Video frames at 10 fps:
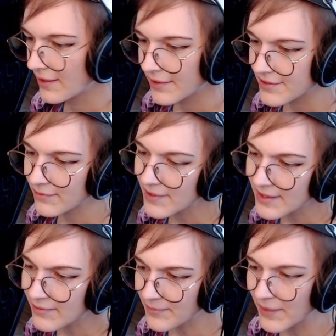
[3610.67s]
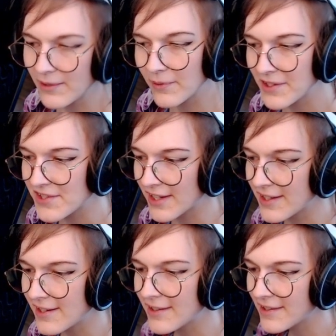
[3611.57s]
So one thing we might want to check
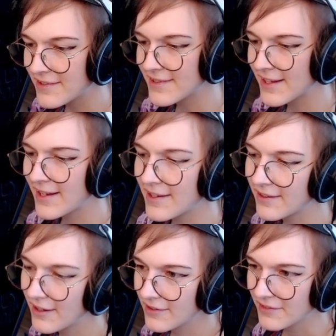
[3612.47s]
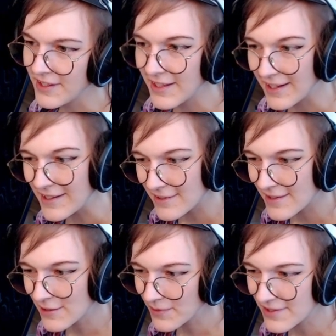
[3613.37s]
here is that in case
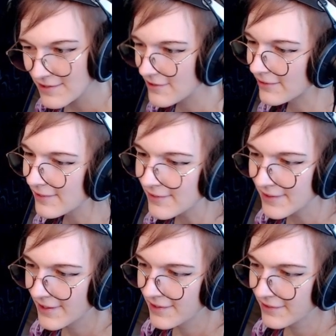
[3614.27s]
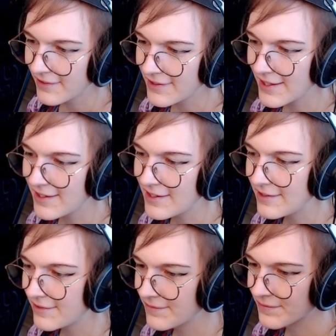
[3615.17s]
this one is a null,
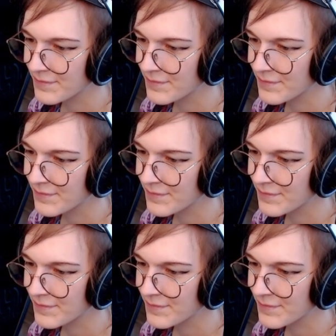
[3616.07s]
then